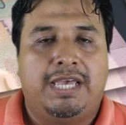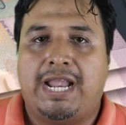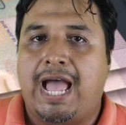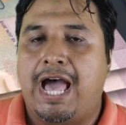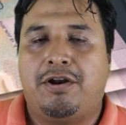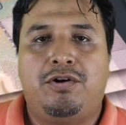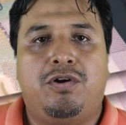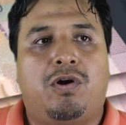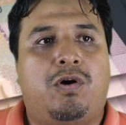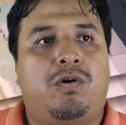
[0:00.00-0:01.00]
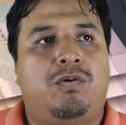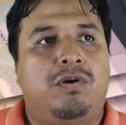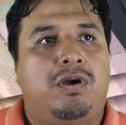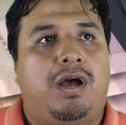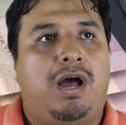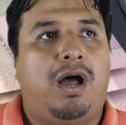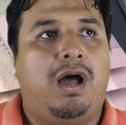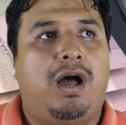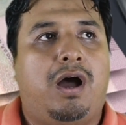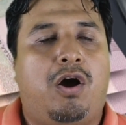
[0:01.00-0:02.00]
And I don't know
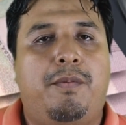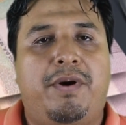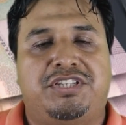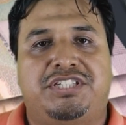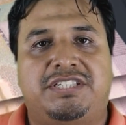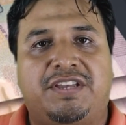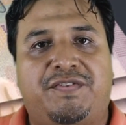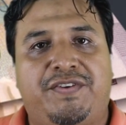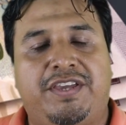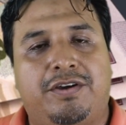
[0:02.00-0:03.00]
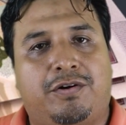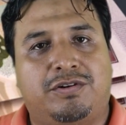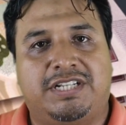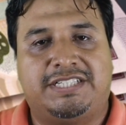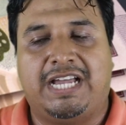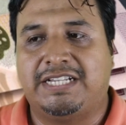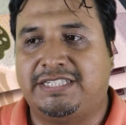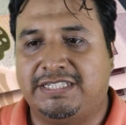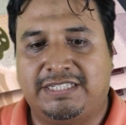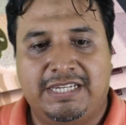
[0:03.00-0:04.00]
Uh, how much is the fee or the
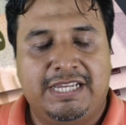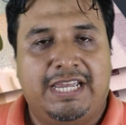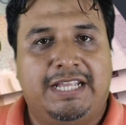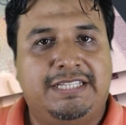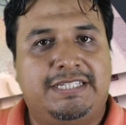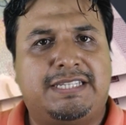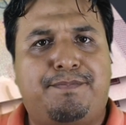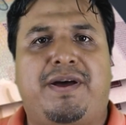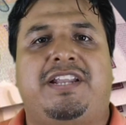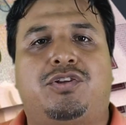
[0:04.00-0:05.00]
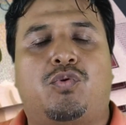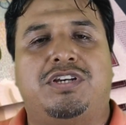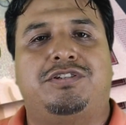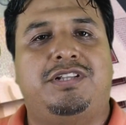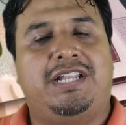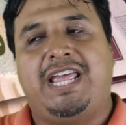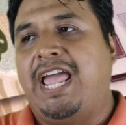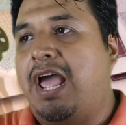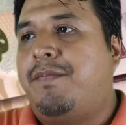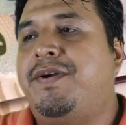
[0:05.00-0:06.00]
taxes? And this is a valid question that
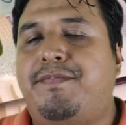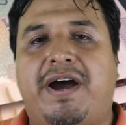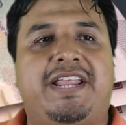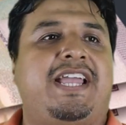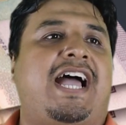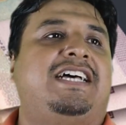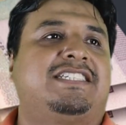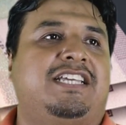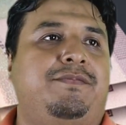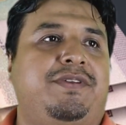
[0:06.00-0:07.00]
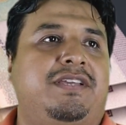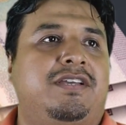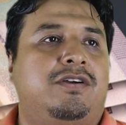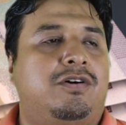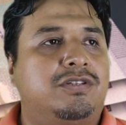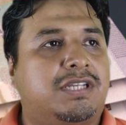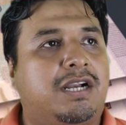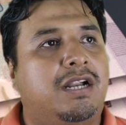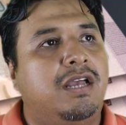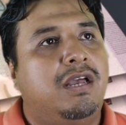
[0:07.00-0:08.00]
everybody asking me.
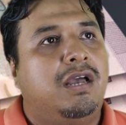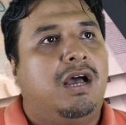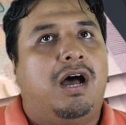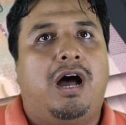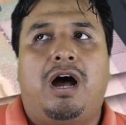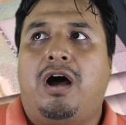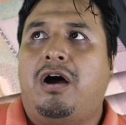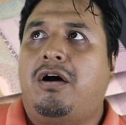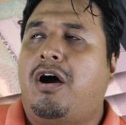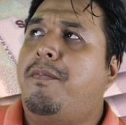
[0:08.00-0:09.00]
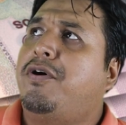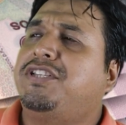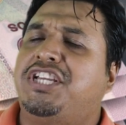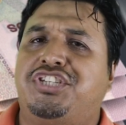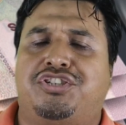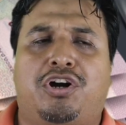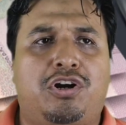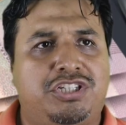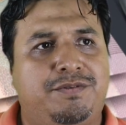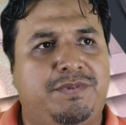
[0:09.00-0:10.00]
Oscar, uh, how much they
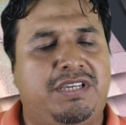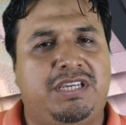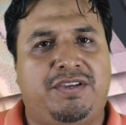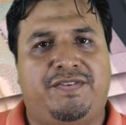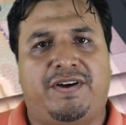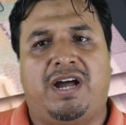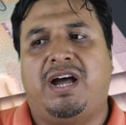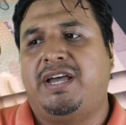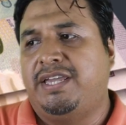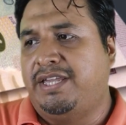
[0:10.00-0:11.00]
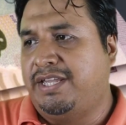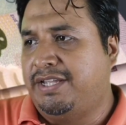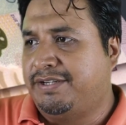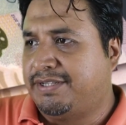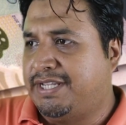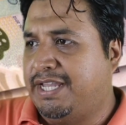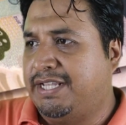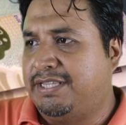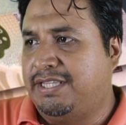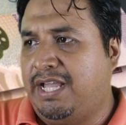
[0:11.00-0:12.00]
charge me if I
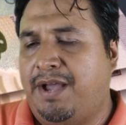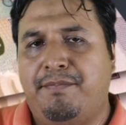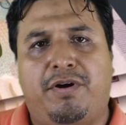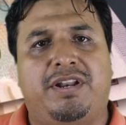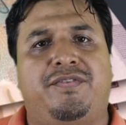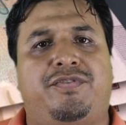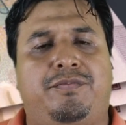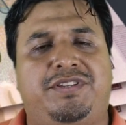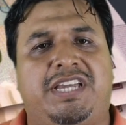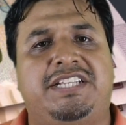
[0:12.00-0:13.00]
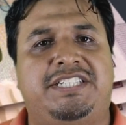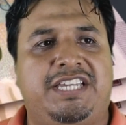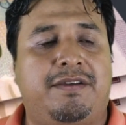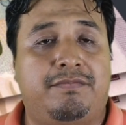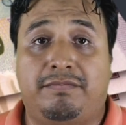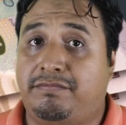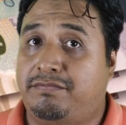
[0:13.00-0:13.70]
get uh, money from the A T M?